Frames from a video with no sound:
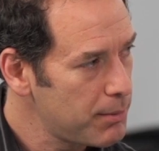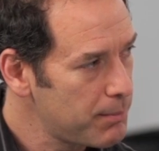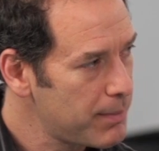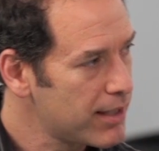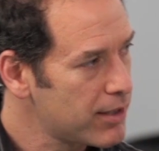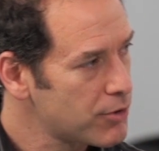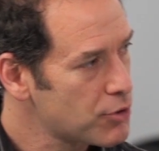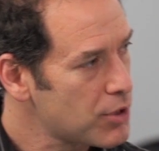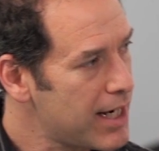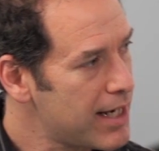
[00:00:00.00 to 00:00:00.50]
bit
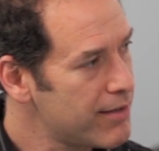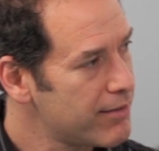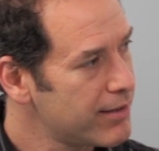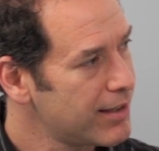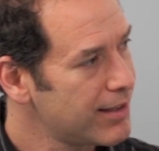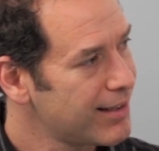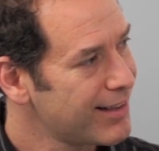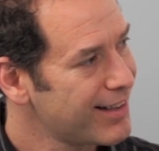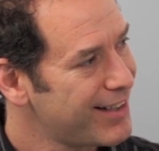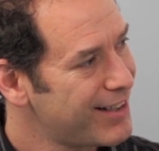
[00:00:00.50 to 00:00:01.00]
better
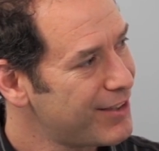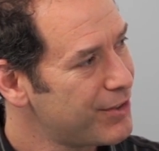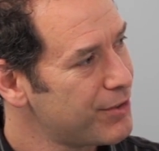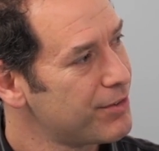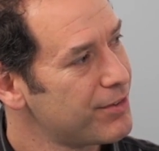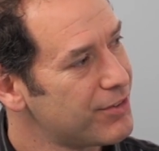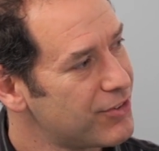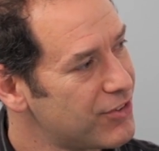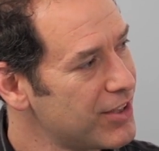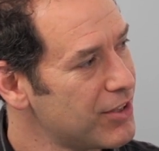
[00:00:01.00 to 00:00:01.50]
driving, you
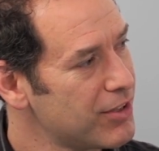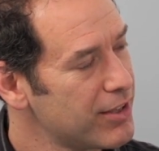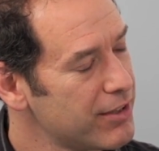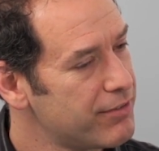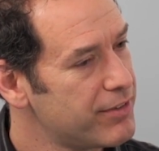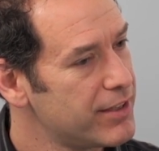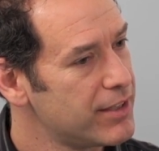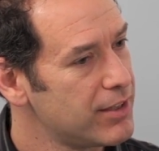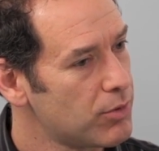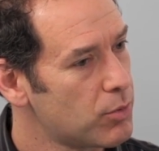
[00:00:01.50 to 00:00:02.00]
know, steering
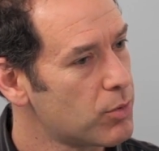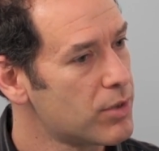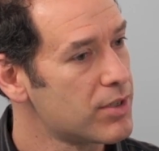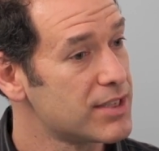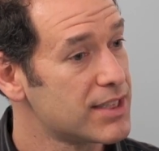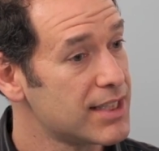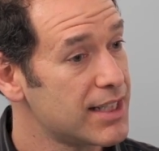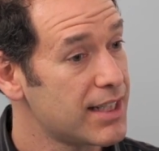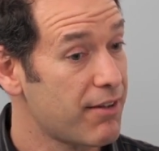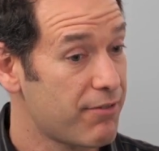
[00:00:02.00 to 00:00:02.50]
feel, or
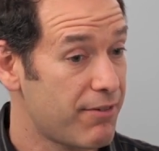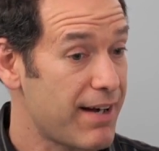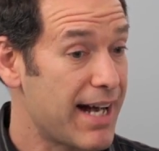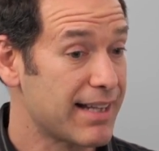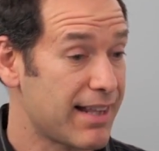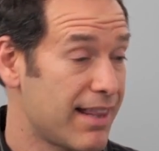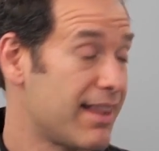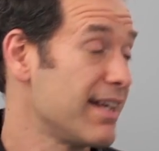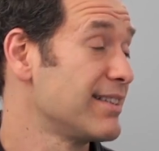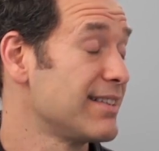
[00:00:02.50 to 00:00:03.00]
is it the
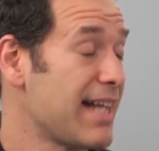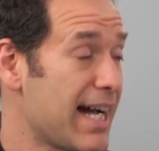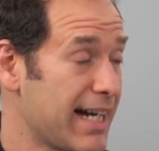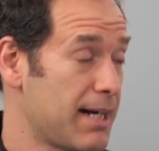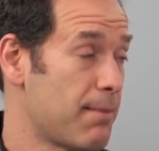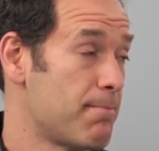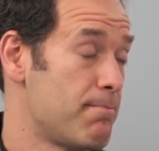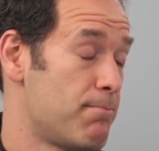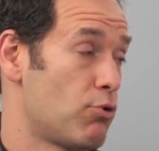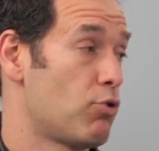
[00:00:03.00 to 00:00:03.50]
fact that the thing's not
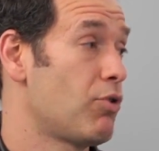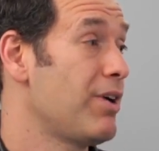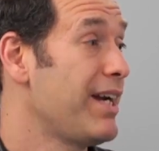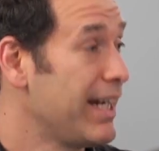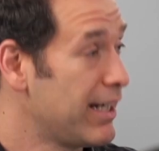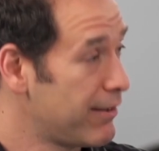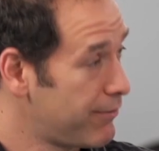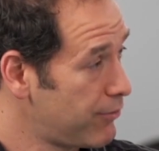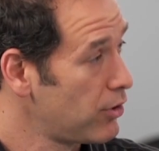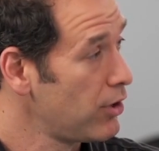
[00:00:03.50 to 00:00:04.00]
going to
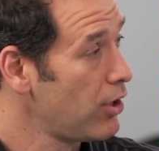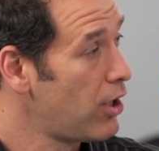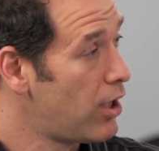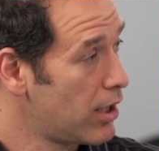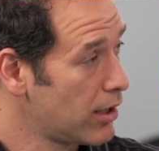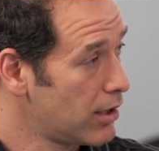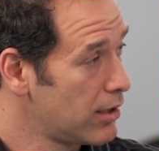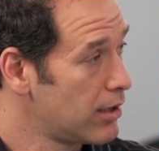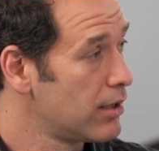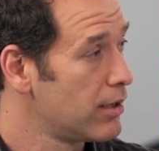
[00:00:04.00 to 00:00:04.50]
brake for a
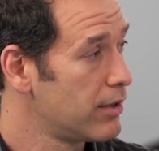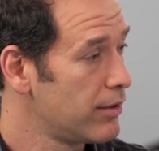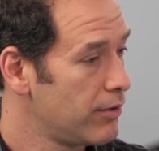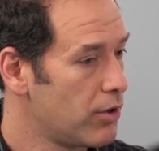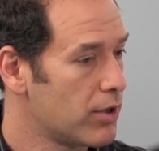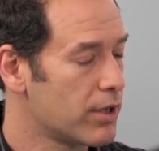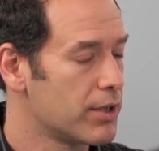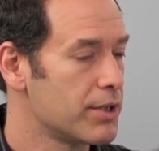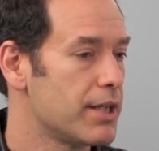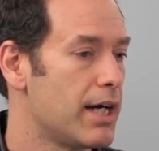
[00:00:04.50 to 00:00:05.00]
longer
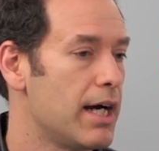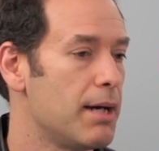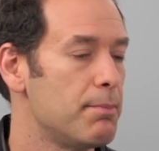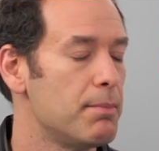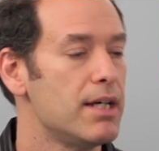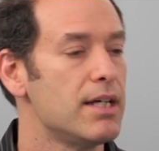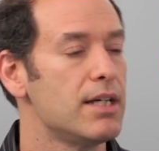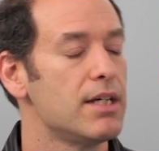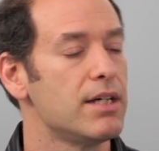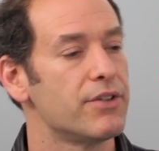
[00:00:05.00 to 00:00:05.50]
time?
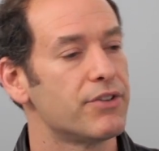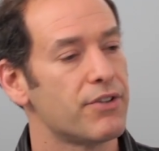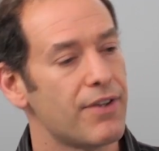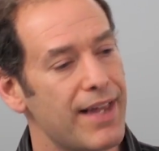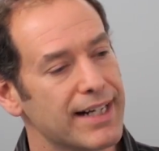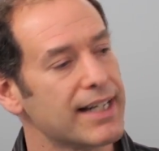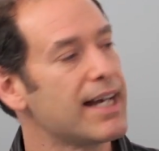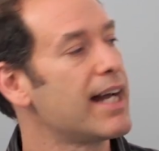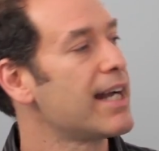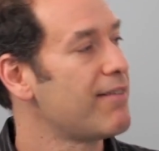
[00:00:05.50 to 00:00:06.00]
So
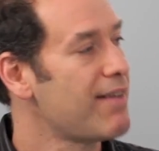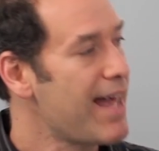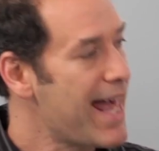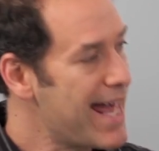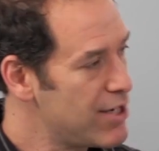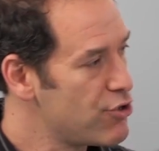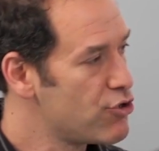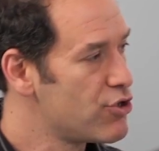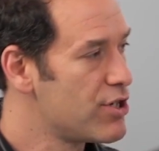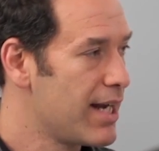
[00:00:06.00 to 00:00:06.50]
that kind of
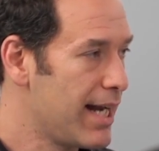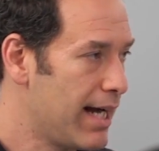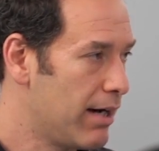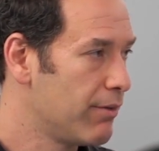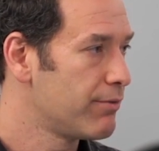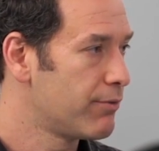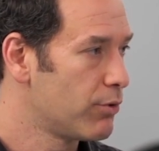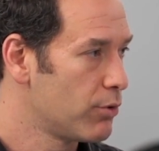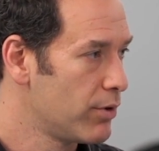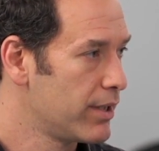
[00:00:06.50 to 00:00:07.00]
edged it
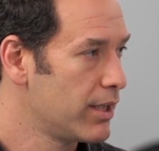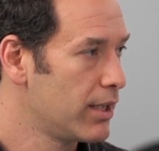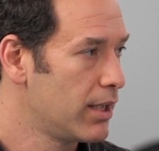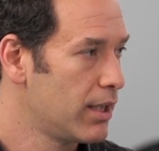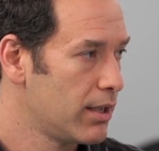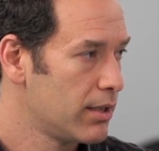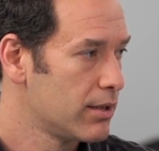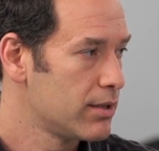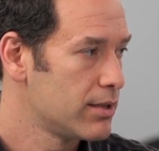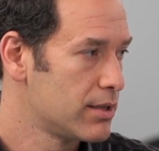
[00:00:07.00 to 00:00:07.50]
out for the
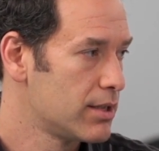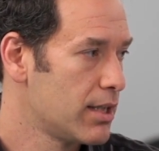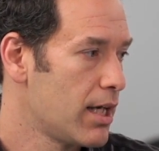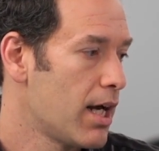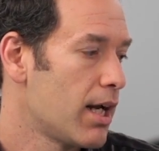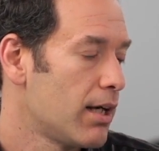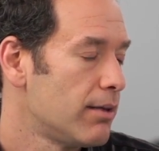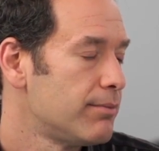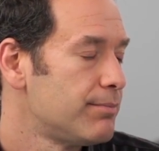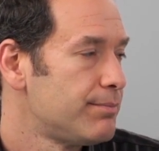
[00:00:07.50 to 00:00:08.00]

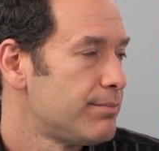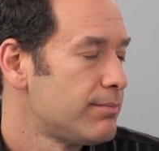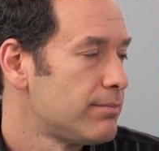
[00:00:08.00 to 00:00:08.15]
Sienna.